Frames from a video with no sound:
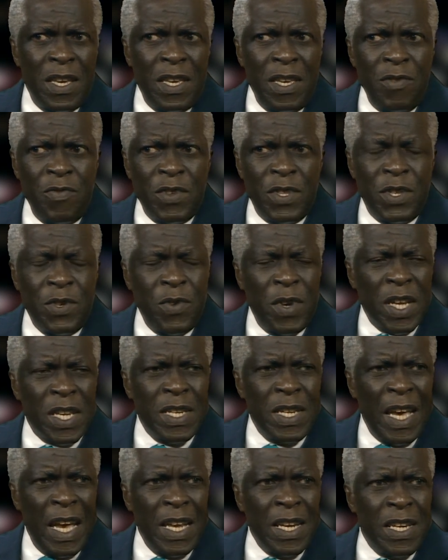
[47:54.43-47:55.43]
he was so
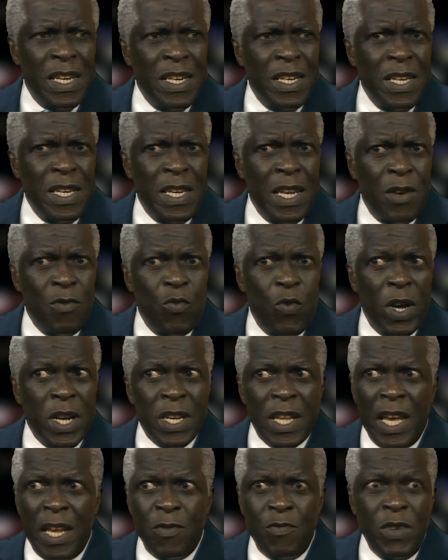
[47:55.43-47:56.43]
excited. He said,
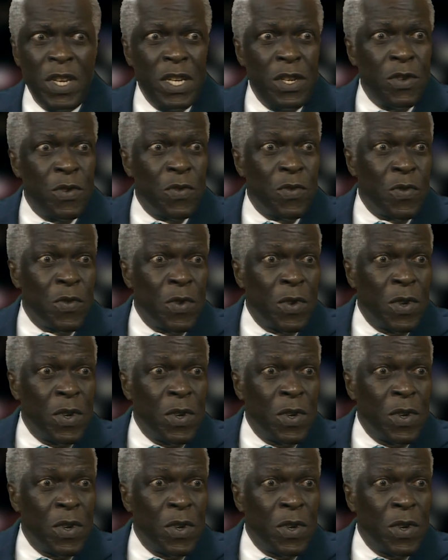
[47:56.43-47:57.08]
"What can we do